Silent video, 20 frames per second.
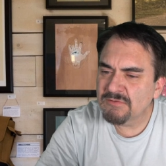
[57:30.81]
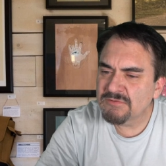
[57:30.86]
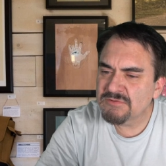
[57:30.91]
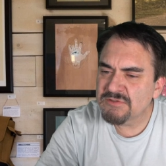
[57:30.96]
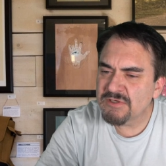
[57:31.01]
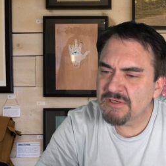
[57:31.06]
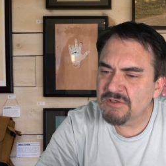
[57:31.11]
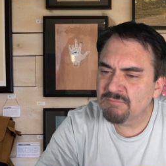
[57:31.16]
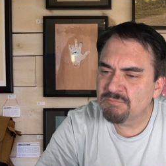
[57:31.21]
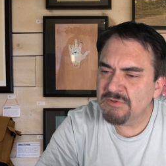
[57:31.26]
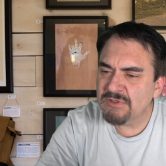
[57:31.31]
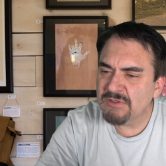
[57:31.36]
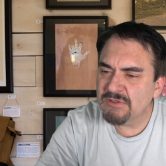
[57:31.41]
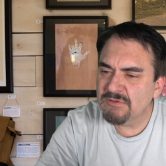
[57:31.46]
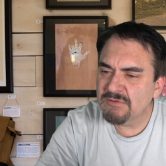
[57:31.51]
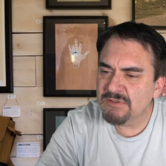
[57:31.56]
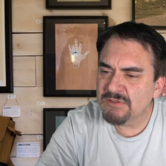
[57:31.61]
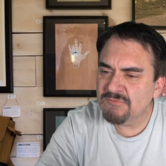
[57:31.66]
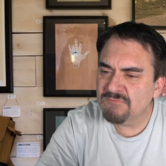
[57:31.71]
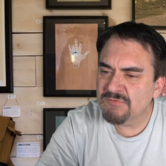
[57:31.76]
Janet B,
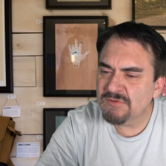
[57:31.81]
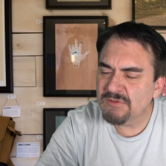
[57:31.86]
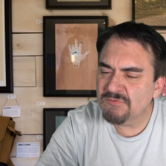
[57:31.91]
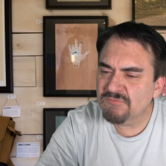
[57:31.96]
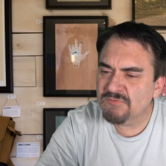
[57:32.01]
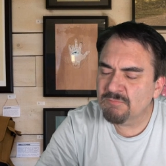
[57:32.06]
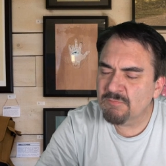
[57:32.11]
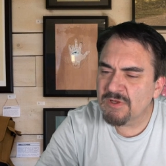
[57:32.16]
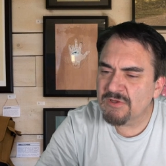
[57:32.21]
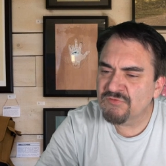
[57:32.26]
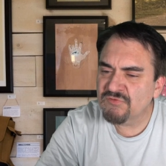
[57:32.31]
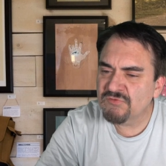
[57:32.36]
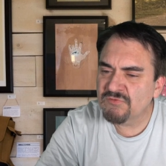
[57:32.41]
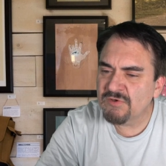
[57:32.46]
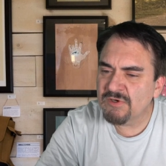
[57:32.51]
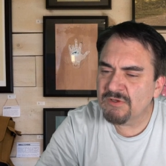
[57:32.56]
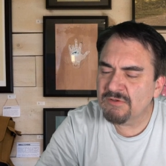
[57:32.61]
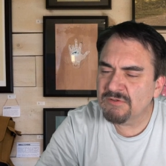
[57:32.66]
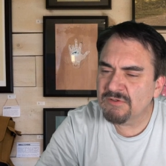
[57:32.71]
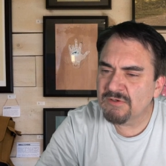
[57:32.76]
good evening from
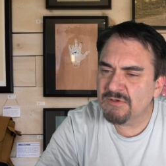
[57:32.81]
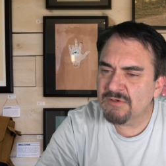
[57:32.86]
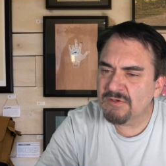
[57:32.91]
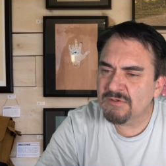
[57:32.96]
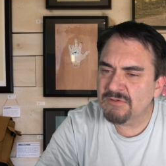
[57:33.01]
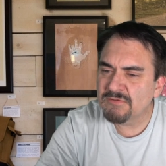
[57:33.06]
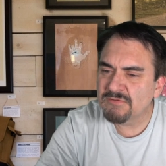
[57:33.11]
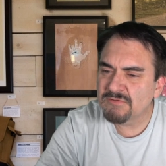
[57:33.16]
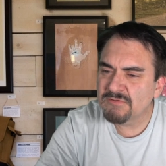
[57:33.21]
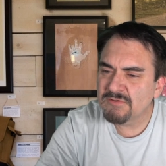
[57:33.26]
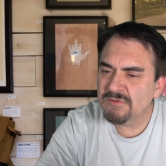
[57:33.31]
Australia, huh?